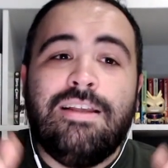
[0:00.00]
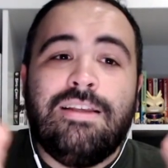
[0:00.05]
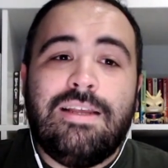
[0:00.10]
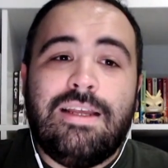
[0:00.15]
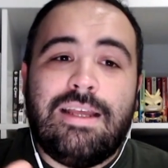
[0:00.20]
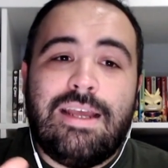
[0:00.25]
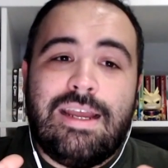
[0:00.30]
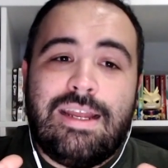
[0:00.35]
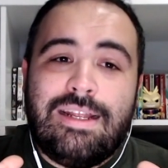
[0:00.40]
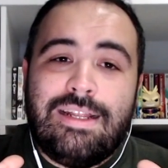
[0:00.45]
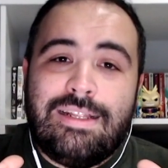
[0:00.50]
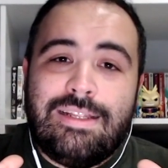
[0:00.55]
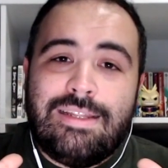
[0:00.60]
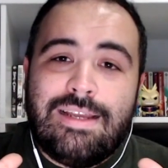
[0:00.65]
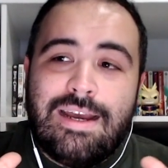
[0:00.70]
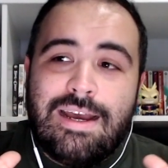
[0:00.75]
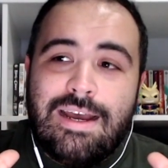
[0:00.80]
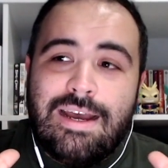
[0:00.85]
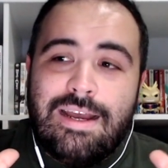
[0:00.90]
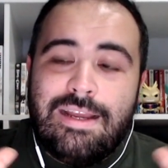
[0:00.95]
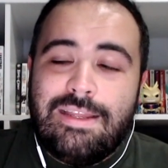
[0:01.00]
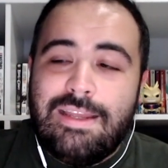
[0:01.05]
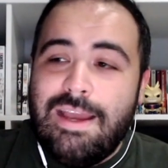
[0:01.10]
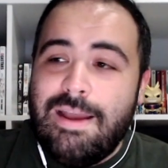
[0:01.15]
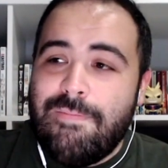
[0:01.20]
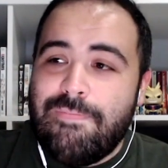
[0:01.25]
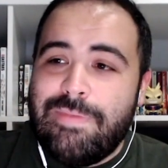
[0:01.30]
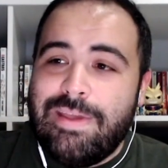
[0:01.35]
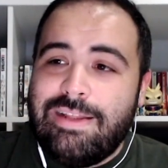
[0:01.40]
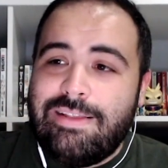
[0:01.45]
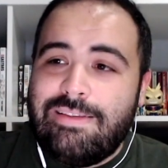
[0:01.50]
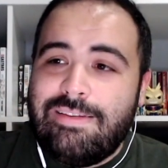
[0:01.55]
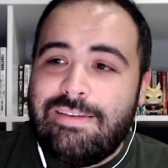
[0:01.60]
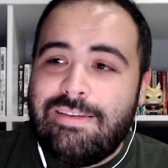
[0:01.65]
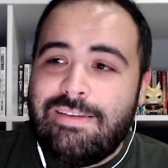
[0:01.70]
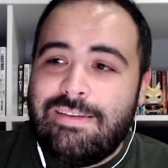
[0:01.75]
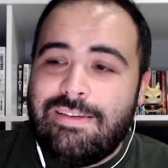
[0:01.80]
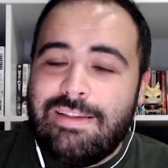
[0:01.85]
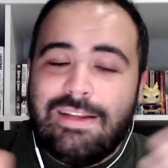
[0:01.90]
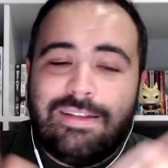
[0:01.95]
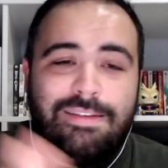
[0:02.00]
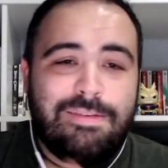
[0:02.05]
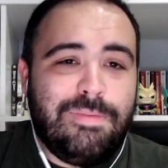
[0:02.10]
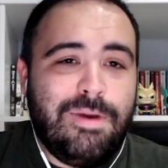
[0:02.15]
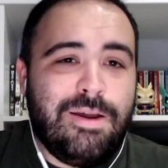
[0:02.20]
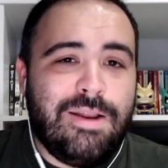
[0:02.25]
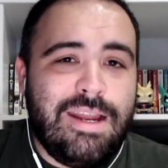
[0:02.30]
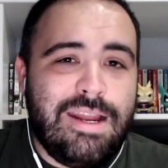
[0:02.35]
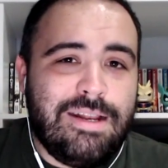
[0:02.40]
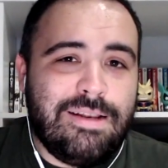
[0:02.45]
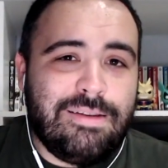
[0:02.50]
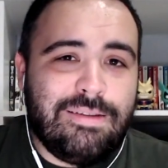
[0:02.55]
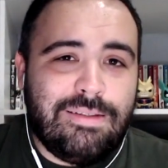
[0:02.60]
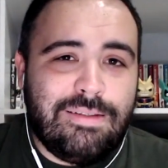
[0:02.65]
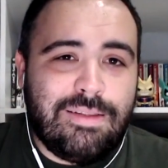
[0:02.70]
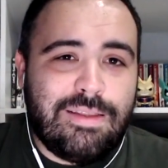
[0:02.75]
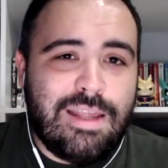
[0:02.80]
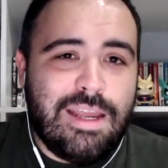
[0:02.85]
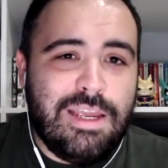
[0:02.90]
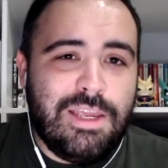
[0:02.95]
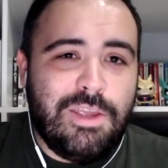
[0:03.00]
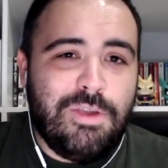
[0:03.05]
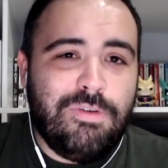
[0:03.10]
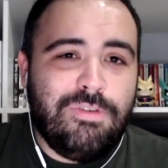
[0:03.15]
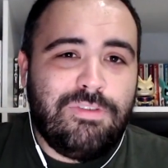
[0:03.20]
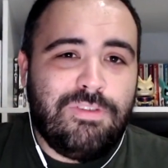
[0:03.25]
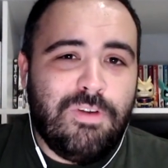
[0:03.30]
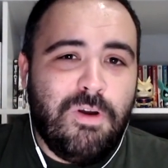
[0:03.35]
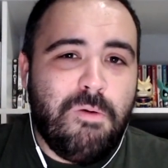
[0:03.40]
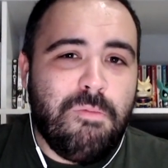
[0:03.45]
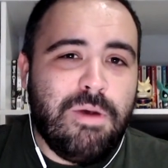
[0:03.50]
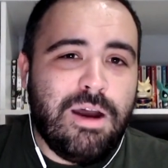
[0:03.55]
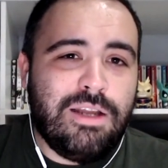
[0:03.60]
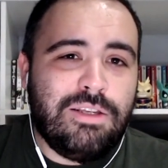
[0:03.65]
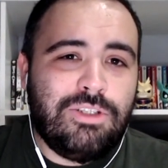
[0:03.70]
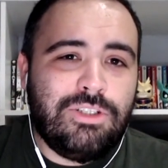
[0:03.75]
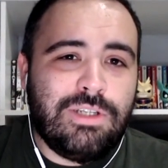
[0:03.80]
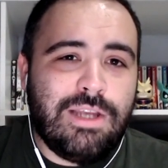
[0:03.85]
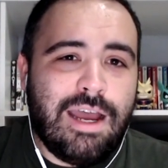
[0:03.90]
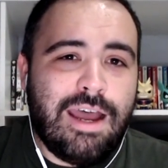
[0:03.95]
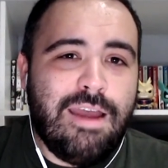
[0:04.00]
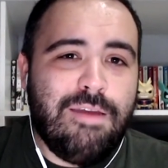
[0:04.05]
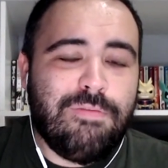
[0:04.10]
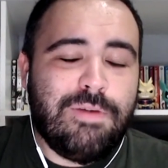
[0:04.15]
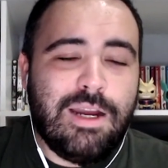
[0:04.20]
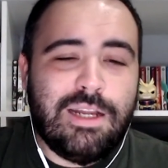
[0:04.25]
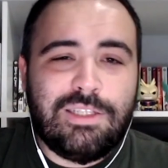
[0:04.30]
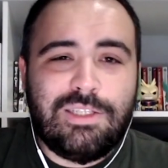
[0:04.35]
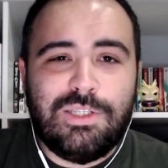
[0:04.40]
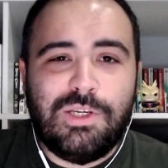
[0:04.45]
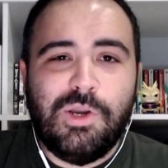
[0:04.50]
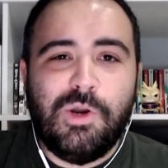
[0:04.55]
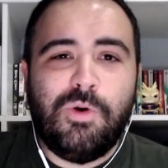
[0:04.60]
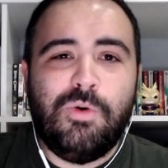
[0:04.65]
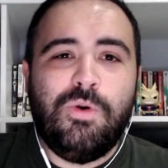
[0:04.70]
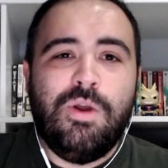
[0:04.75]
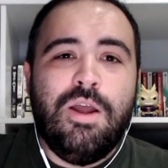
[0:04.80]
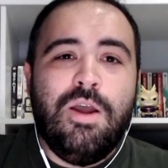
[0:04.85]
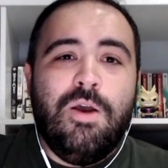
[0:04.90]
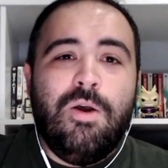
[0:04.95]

And uh, yep, yeah, that's that's about it. Thank you so much. I've got to go.